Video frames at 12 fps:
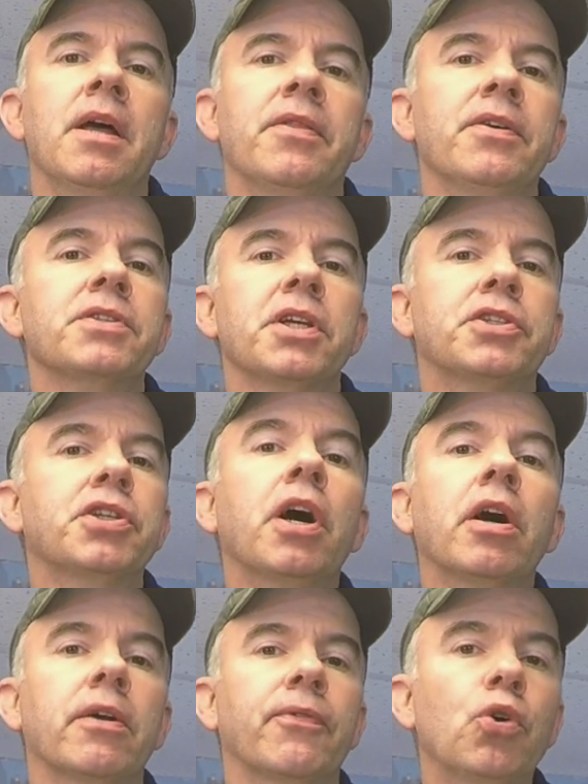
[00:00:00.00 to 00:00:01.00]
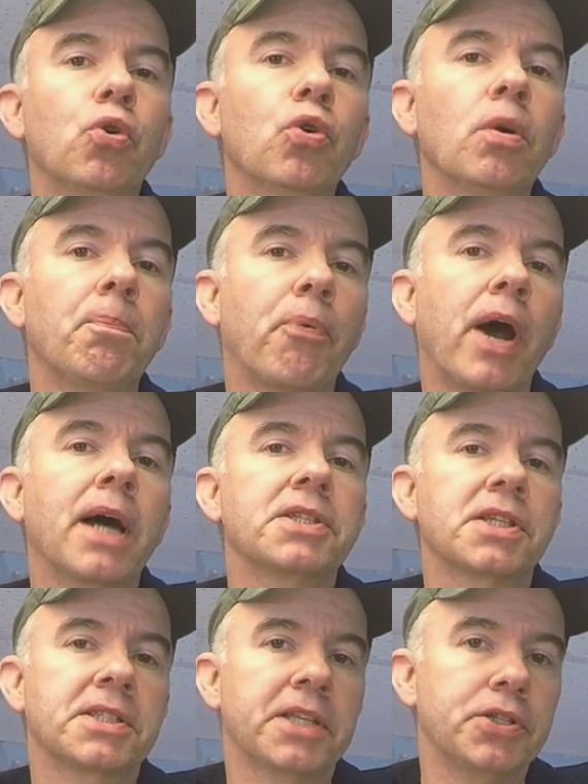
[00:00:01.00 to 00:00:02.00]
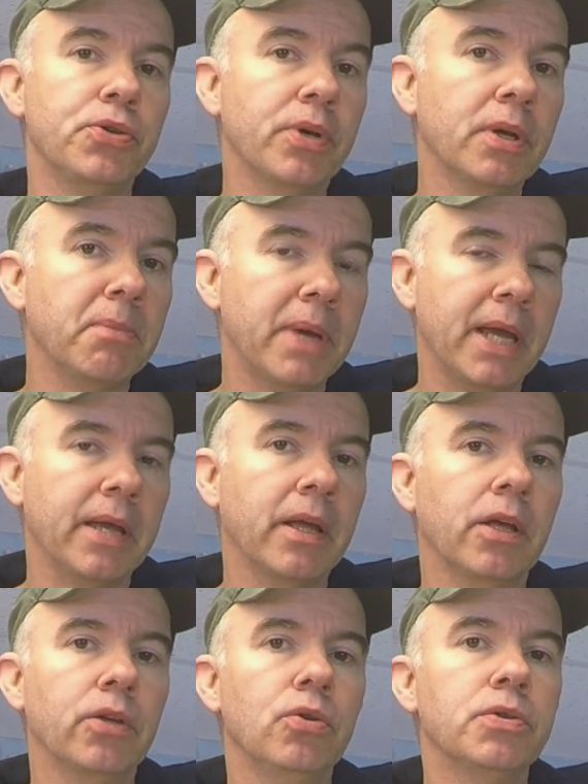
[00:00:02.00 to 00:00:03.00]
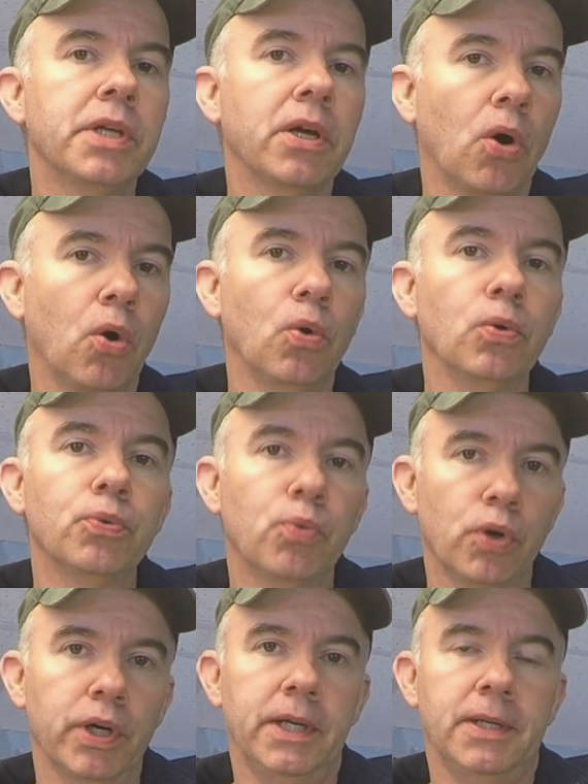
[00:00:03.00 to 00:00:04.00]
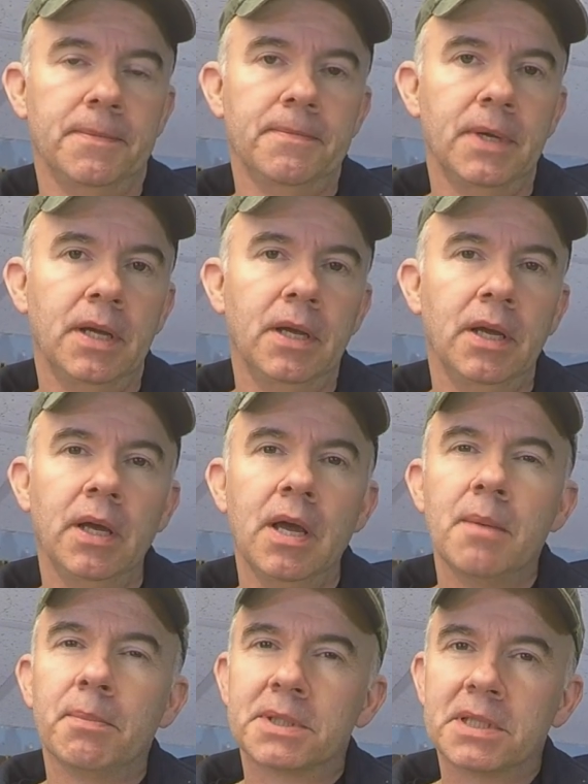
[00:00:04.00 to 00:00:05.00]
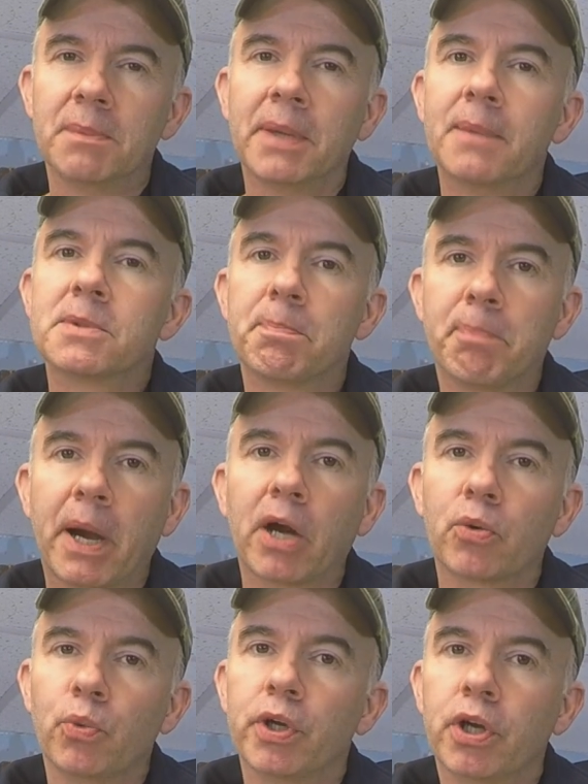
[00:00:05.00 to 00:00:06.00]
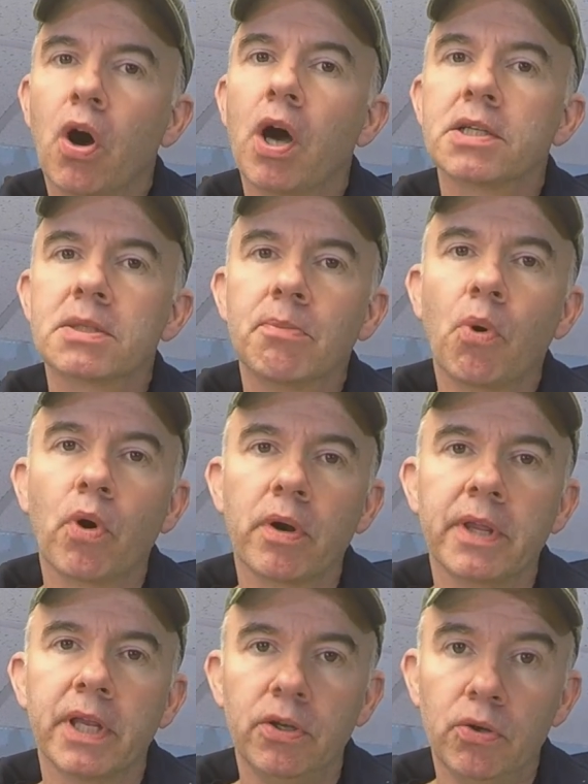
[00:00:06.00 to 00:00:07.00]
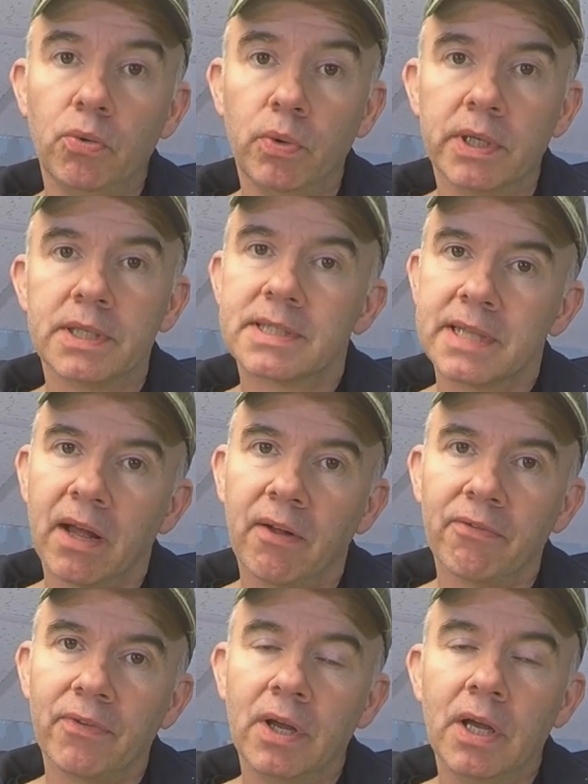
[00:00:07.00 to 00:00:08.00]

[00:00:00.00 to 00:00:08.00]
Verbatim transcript: There's a ton of cool projects that you can make using old wood. But sometimes barn wood costs more than new wood itself.